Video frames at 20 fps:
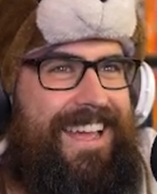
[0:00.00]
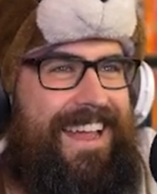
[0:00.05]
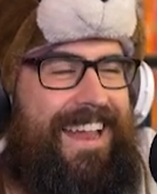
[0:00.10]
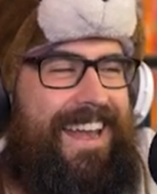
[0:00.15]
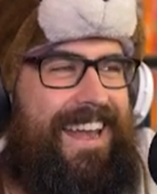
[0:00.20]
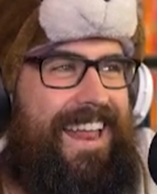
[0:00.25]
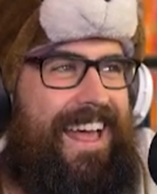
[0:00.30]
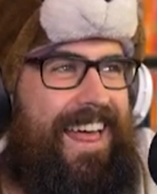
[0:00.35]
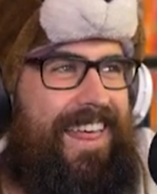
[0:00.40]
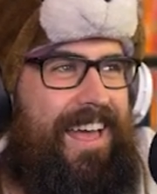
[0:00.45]

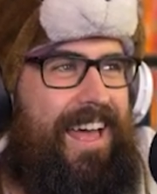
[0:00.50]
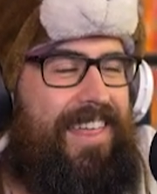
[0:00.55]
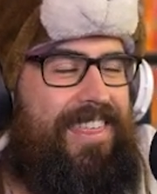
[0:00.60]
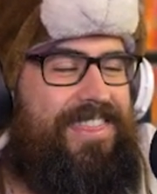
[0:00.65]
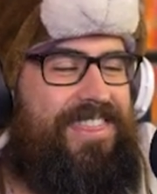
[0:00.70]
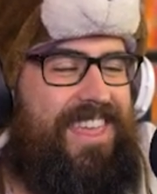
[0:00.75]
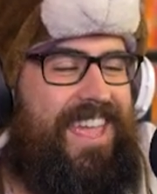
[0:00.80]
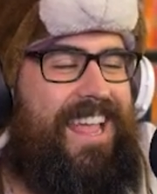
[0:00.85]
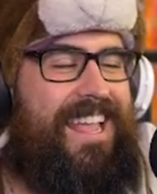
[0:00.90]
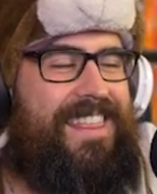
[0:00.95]
and I, I
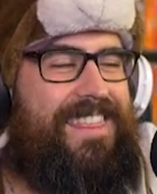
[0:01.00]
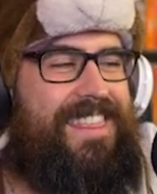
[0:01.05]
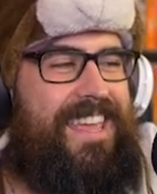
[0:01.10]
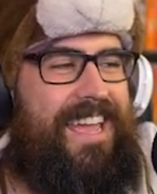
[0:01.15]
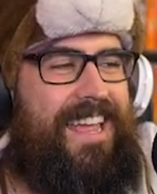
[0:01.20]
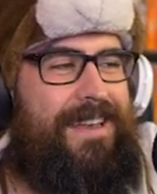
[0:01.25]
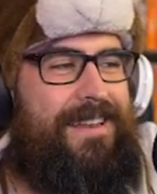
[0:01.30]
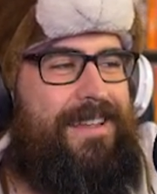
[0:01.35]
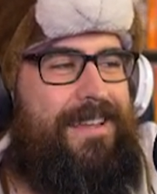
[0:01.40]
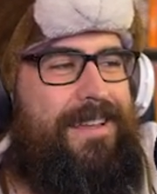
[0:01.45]
think
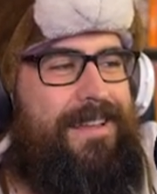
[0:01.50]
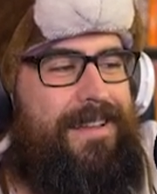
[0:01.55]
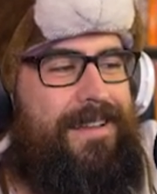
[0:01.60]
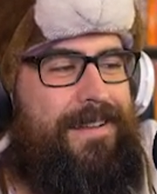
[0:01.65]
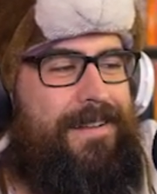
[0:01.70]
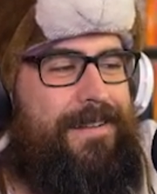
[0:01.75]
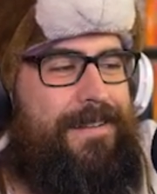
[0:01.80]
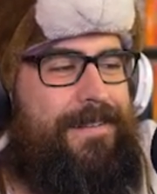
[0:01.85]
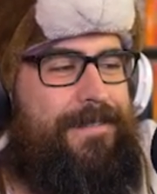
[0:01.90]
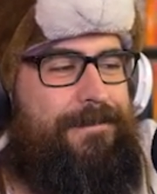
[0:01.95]
that
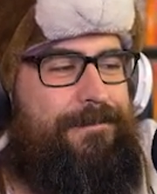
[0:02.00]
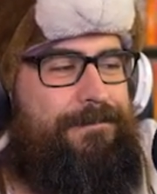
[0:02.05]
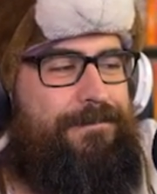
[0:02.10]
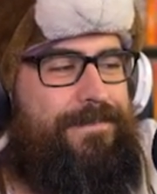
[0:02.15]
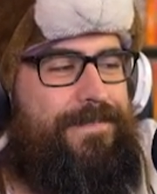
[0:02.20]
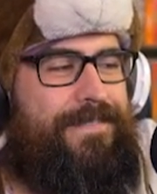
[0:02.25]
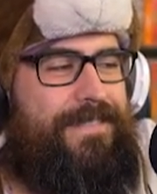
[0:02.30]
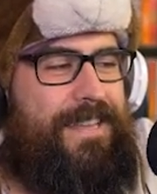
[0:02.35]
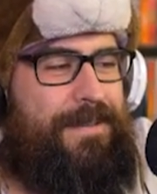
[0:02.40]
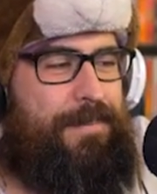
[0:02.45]

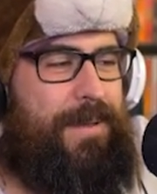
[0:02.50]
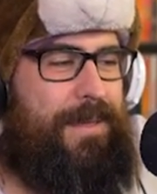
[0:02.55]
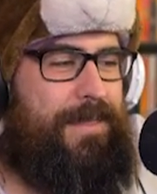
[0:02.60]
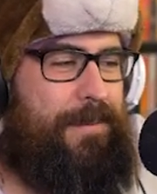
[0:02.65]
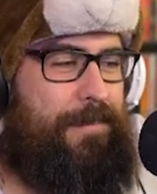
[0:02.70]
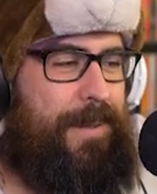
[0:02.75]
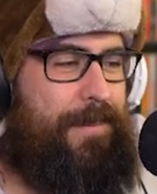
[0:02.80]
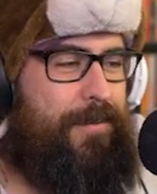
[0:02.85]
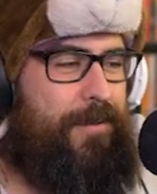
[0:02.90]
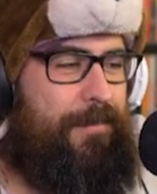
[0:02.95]
the
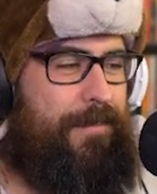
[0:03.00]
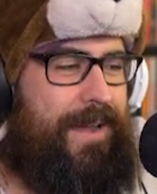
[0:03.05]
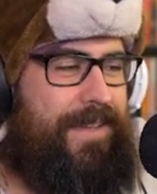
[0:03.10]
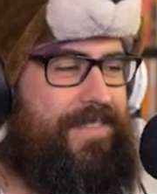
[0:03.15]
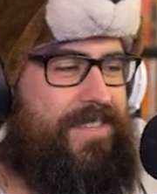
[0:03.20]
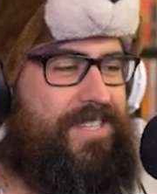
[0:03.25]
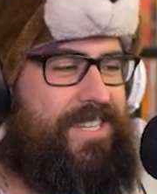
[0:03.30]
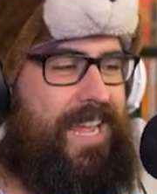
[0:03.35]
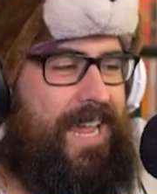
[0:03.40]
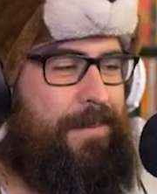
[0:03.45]
the people that
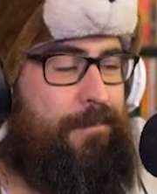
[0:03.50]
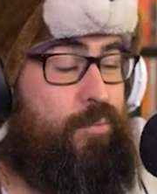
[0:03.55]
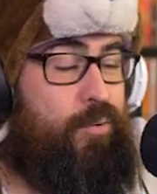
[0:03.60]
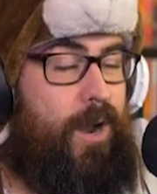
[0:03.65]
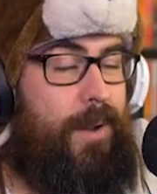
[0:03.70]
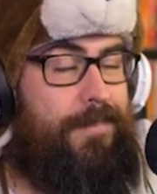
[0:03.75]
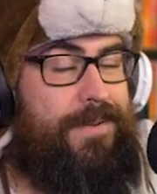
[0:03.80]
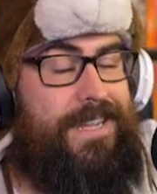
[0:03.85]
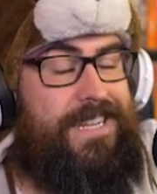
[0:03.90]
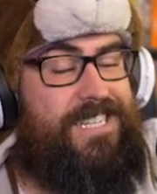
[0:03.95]
made this game
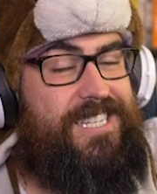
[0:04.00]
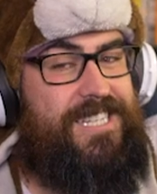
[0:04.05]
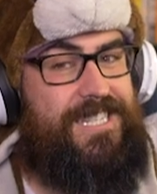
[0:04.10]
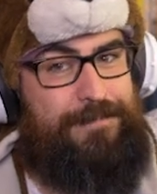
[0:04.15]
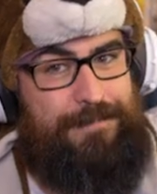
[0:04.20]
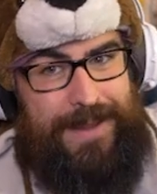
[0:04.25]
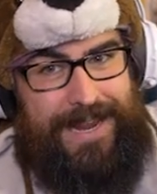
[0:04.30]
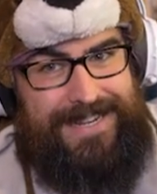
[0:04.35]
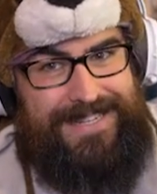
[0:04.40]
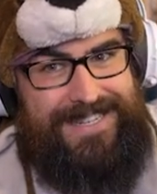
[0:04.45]
probably
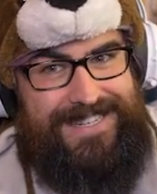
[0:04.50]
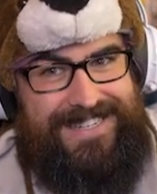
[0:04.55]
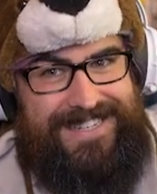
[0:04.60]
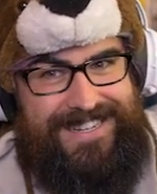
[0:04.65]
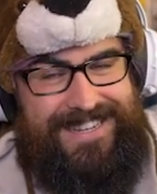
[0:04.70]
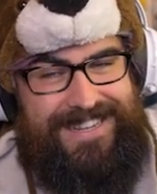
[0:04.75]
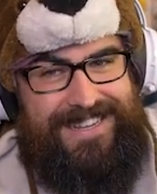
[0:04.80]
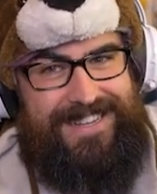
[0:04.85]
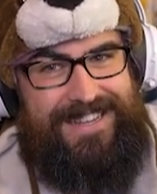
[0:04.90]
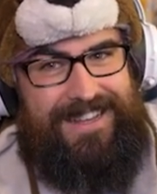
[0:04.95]

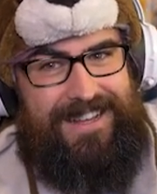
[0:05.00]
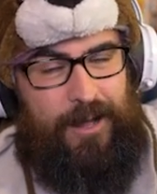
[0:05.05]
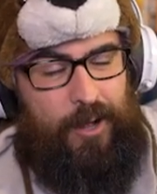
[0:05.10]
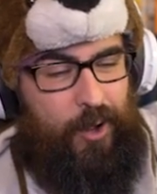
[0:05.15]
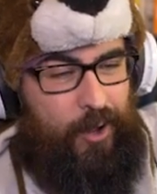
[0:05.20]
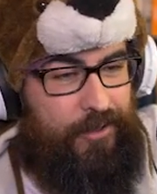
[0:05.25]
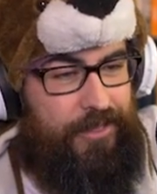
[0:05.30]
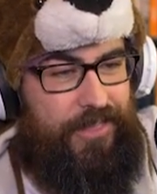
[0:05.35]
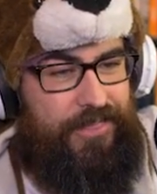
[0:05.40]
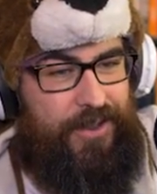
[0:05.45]
expected
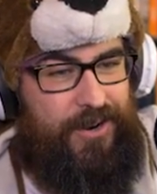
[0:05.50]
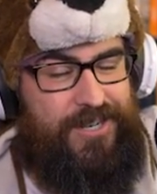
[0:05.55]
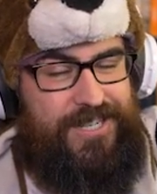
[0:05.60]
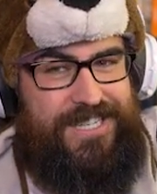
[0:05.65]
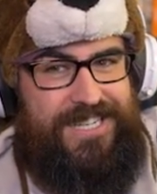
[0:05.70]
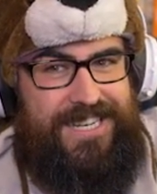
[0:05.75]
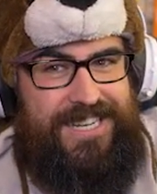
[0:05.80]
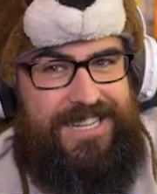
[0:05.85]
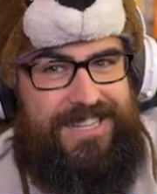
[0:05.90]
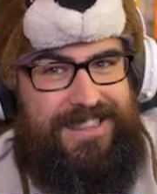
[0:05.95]
all the
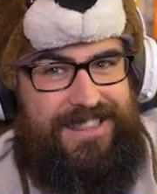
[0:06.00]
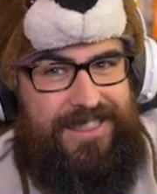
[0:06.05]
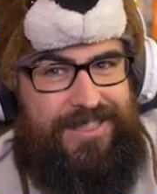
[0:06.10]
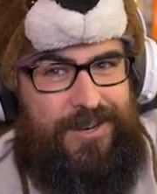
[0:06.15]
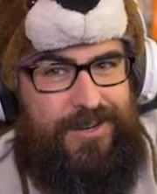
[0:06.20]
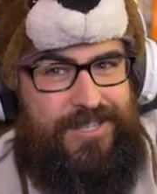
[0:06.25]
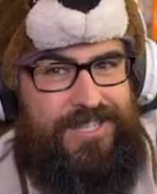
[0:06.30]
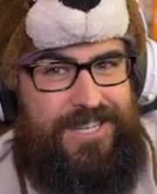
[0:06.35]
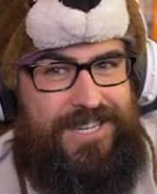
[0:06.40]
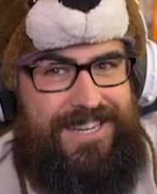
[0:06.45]
thirsty the
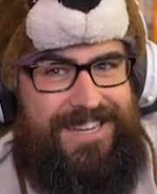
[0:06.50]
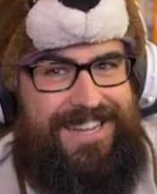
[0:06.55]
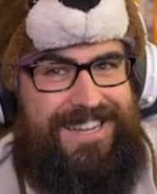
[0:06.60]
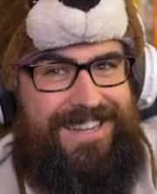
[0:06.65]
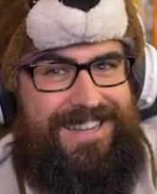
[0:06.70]
thirsty